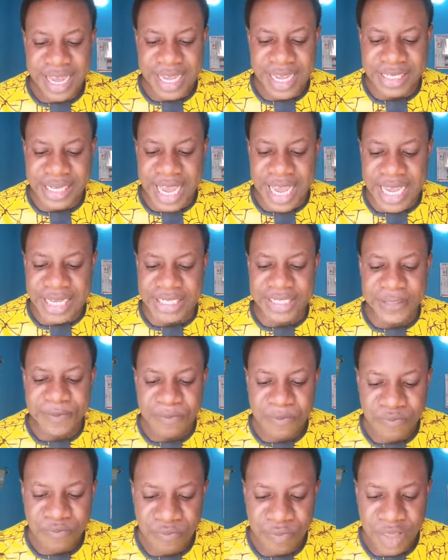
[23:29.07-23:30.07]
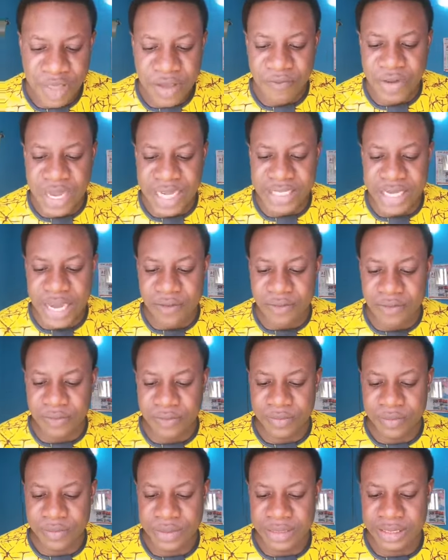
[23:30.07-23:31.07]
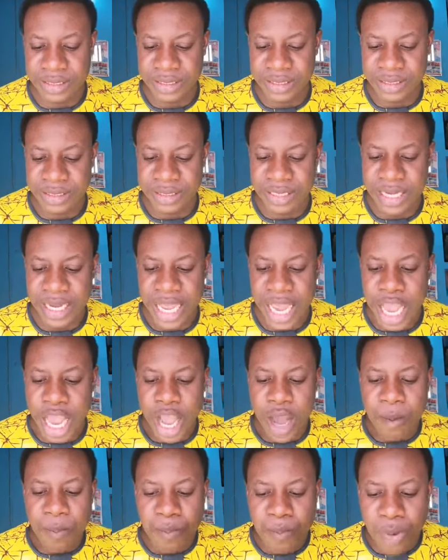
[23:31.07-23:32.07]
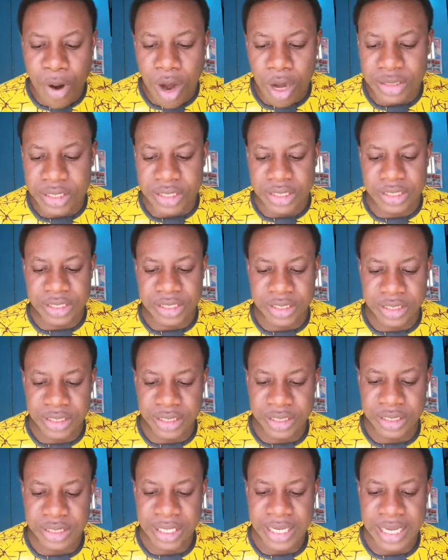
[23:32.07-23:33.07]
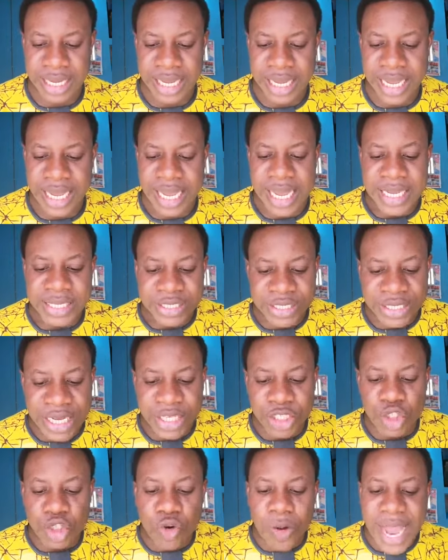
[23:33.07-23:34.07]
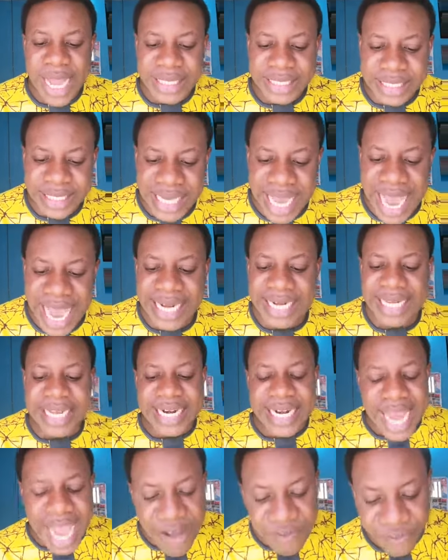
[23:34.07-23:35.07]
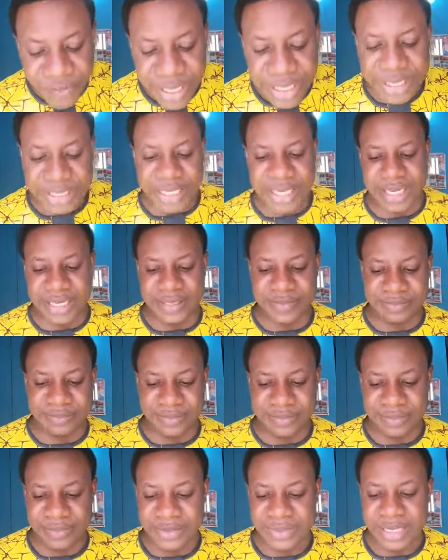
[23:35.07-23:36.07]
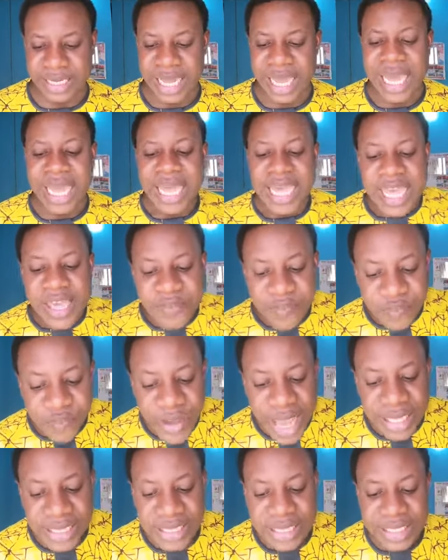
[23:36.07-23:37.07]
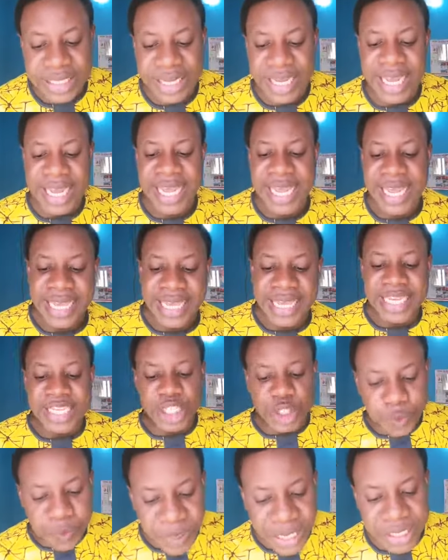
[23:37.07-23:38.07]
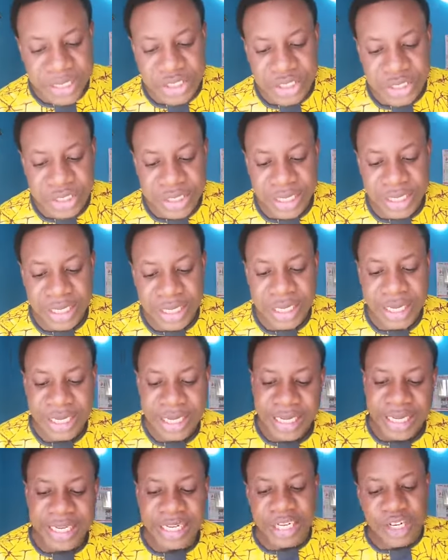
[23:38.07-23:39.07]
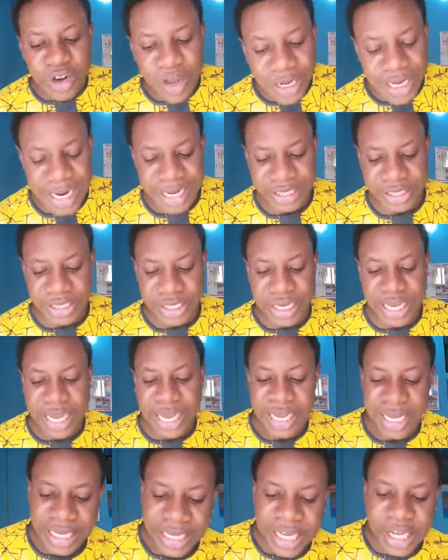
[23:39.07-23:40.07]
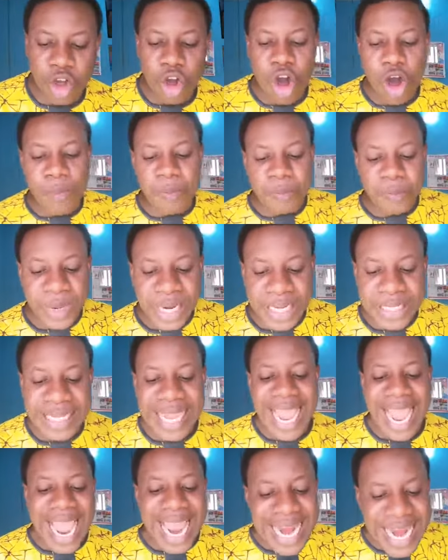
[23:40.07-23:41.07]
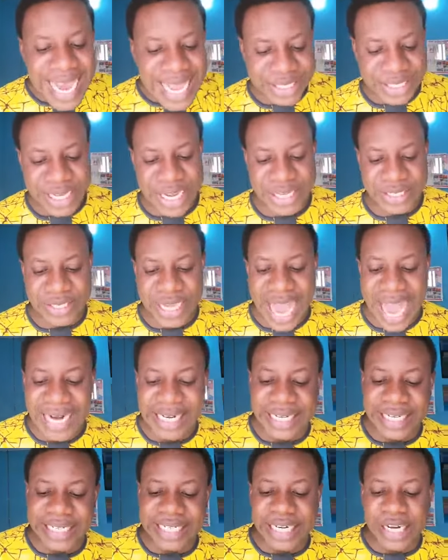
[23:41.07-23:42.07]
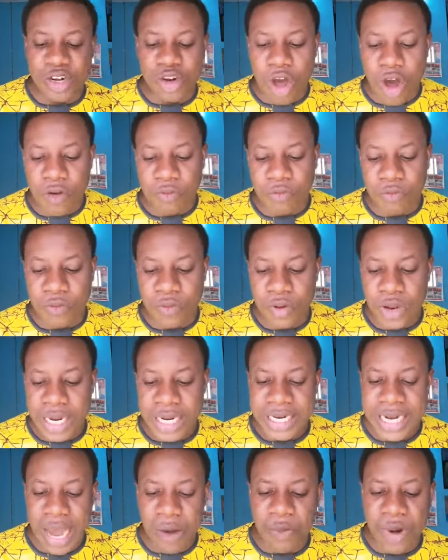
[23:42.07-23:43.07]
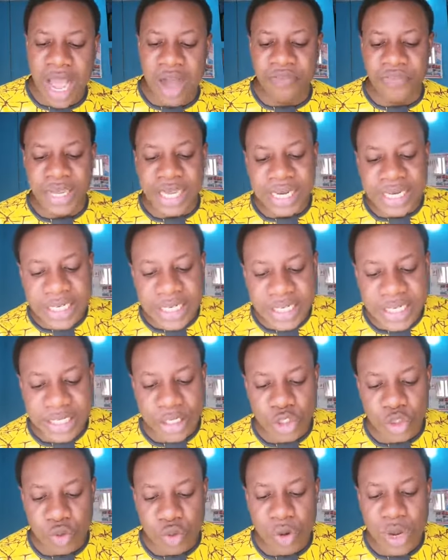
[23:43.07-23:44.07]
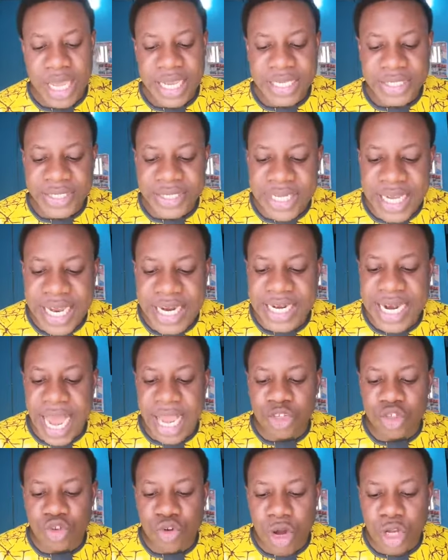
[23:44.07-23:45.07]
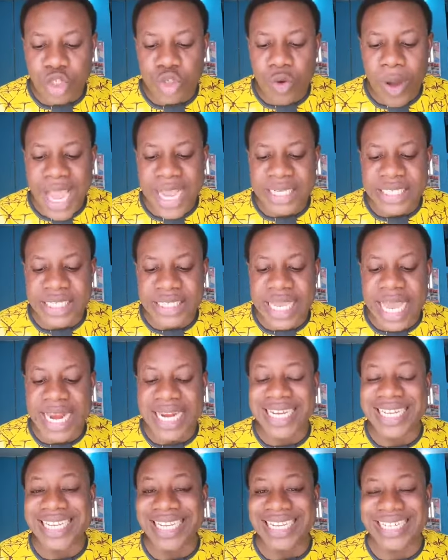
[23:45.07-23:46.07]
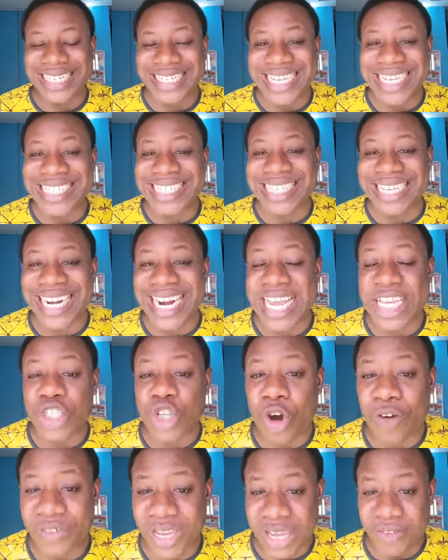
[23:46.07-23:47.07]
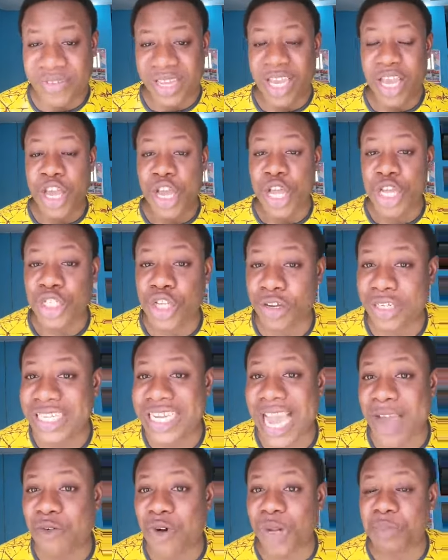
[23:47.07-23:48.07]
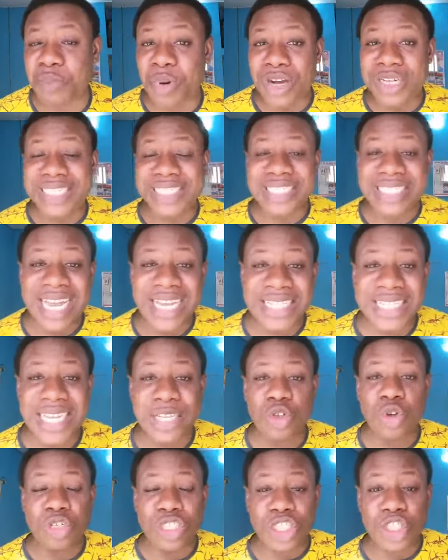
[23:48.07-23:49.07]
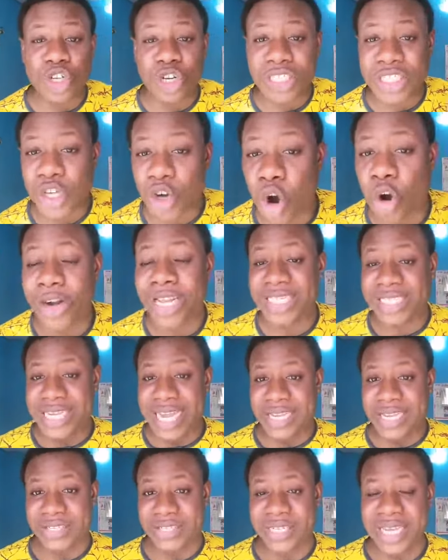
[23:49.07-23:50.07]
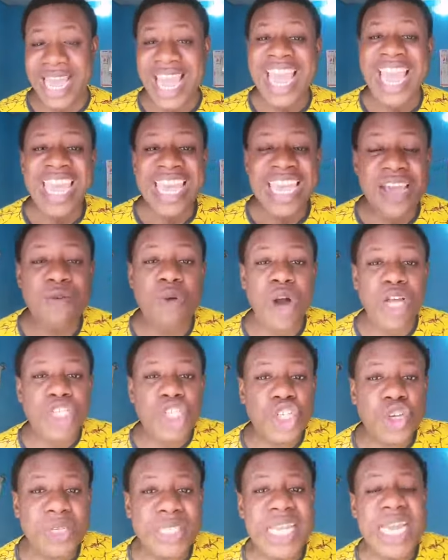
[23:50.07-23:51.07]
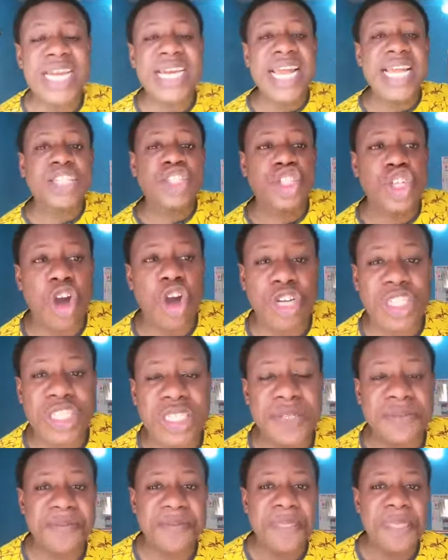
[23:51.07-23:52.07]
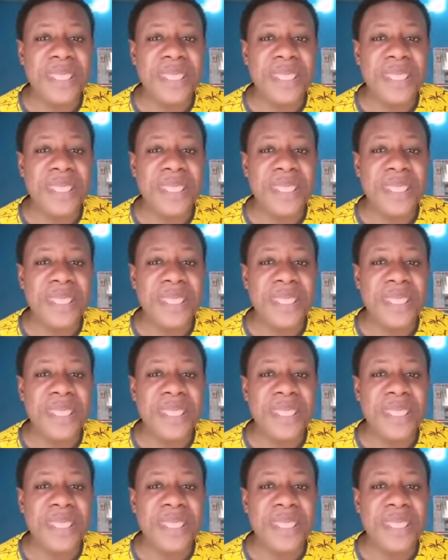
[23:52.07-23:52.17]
It says in verse 7, but since you excel in everything, in faith, in speech, in knowledge, in complete earnestness, and in the love that we have kindled in you, see that you also excel in this grace of giving. So hear what Paul is now saying to the church in Corinthians. He was using the church